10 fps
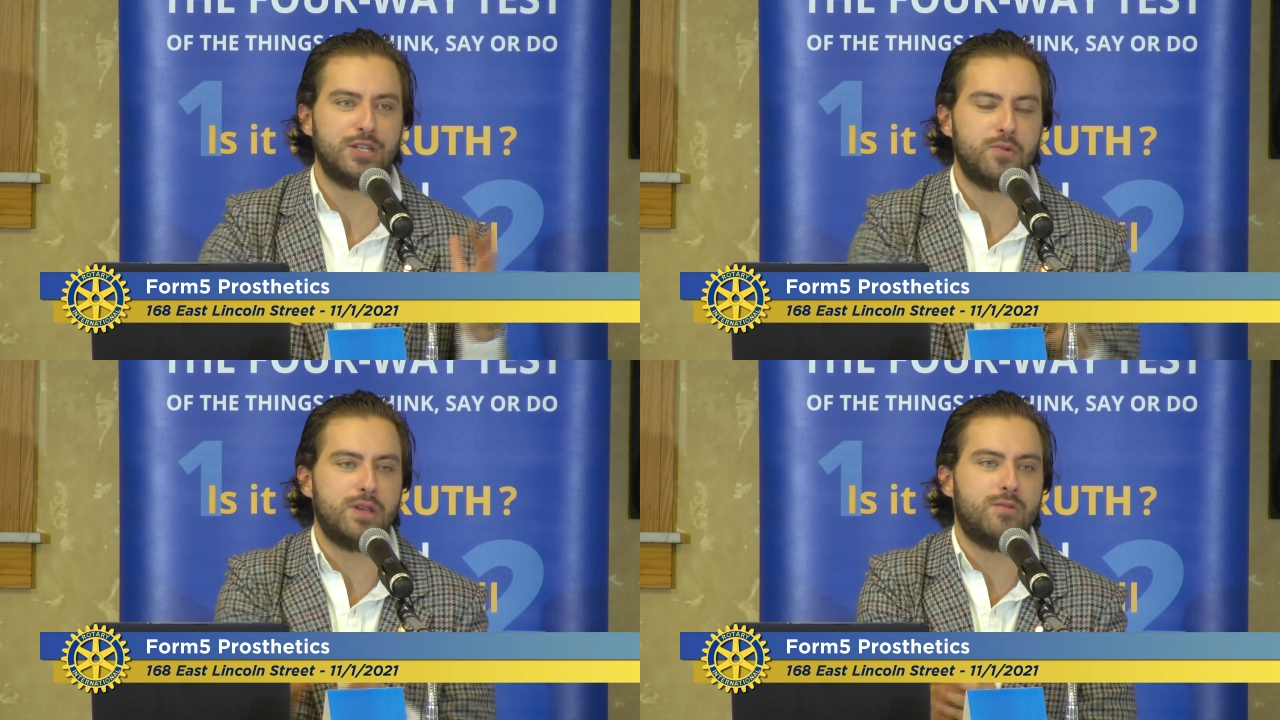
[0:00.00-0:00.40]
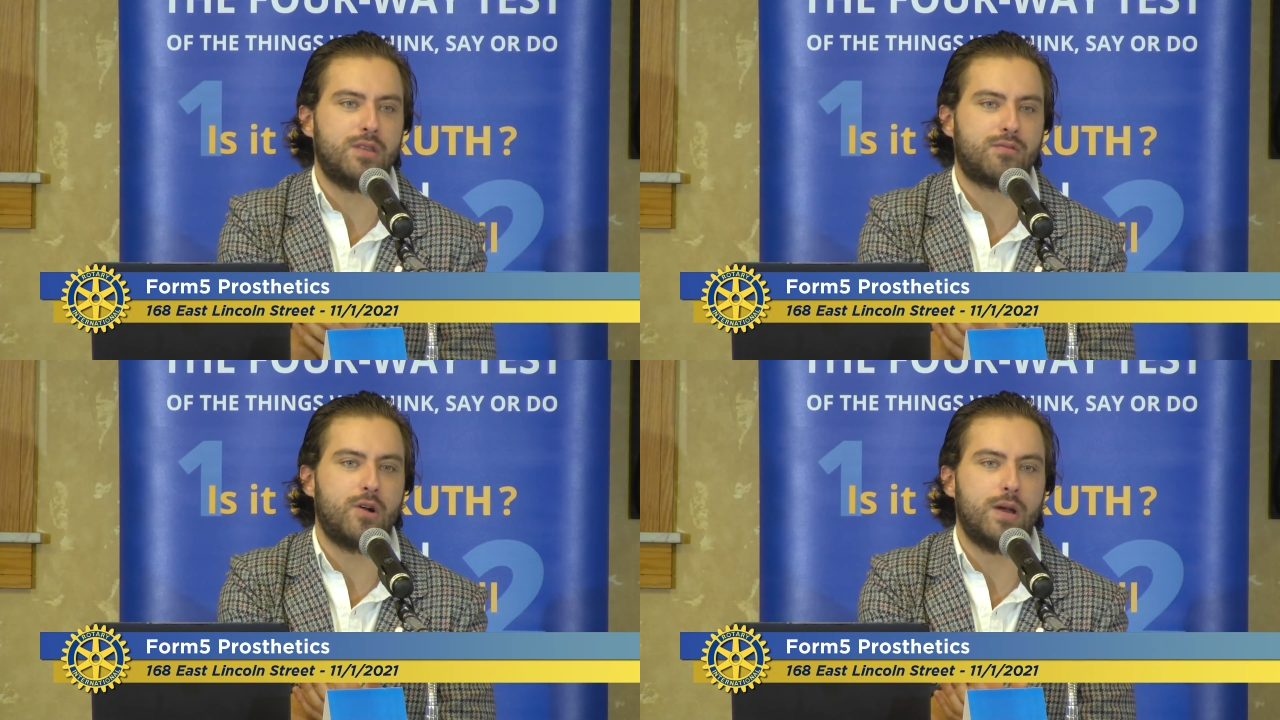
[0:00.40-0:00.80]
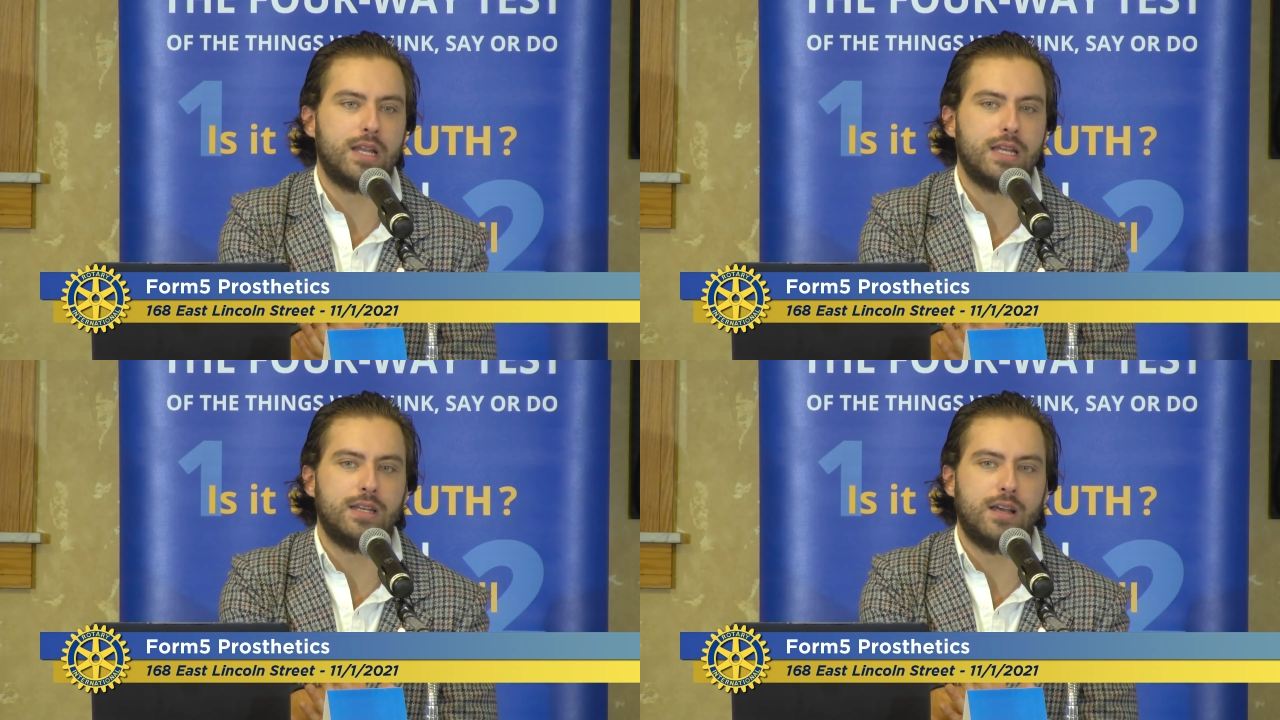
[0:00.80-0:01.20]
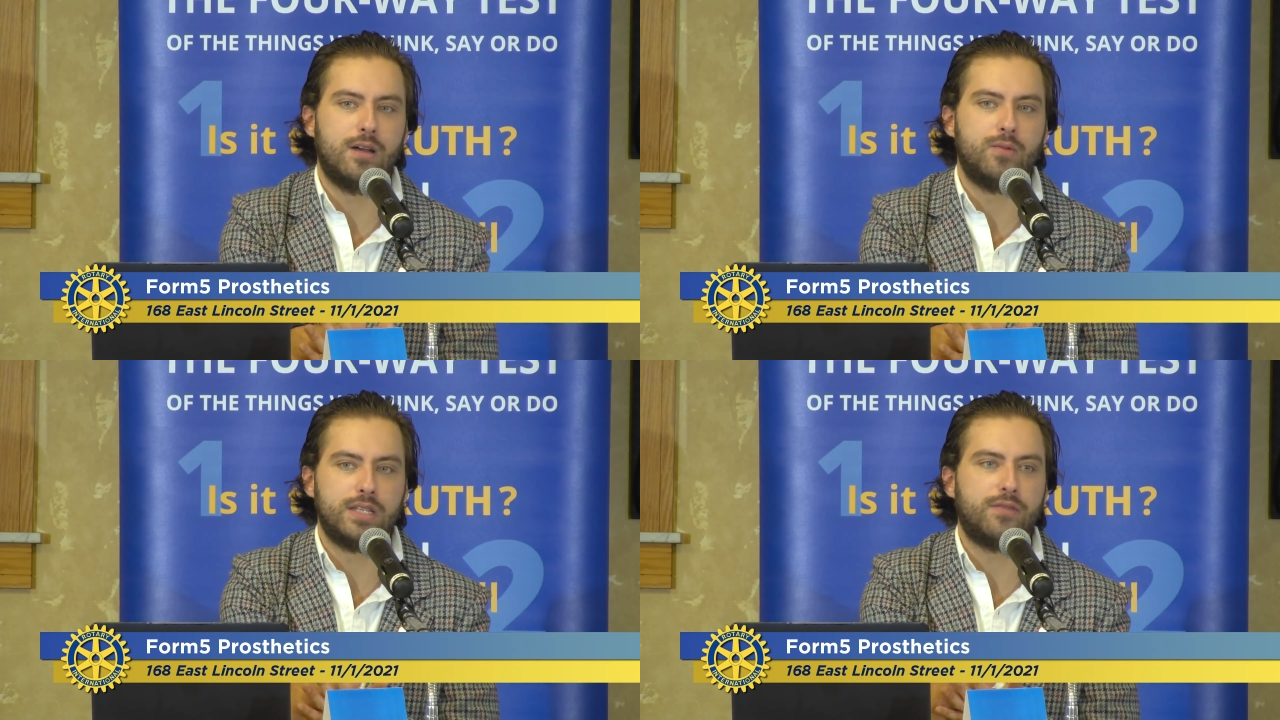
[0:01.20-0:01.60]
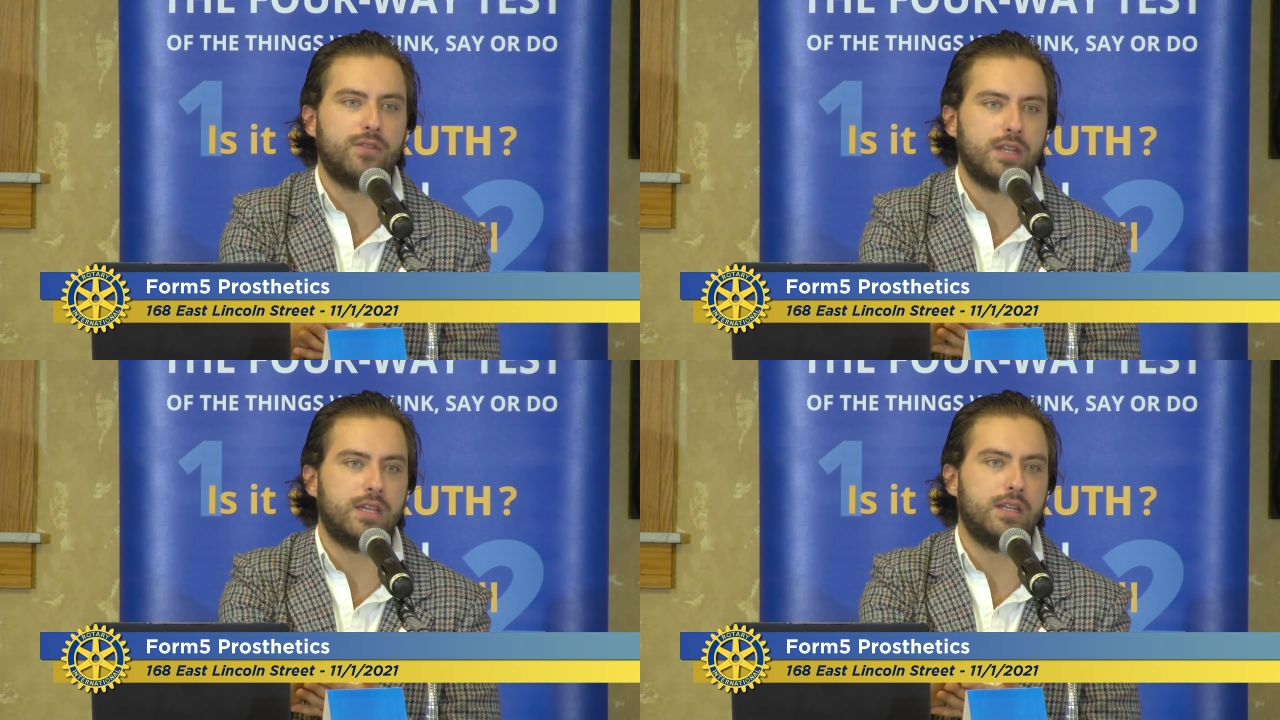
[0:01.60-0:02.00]
we, we throw at it, uh, we
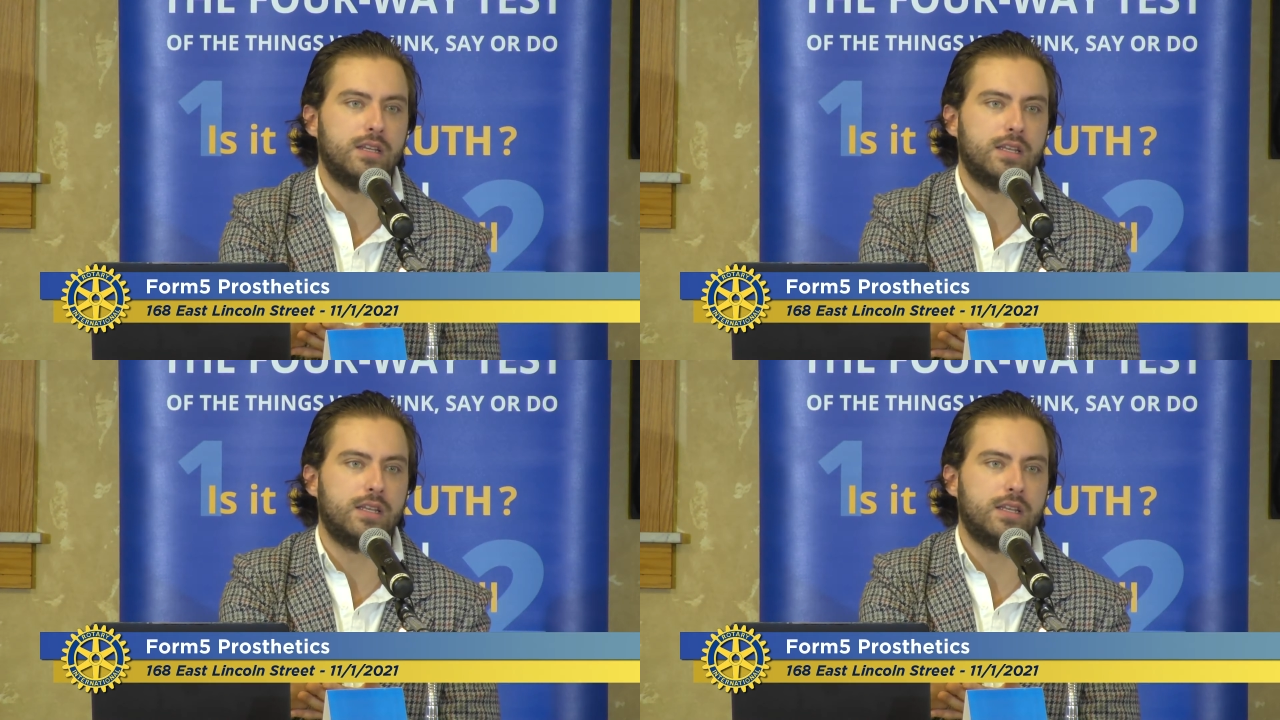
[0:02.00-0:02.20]
definitely can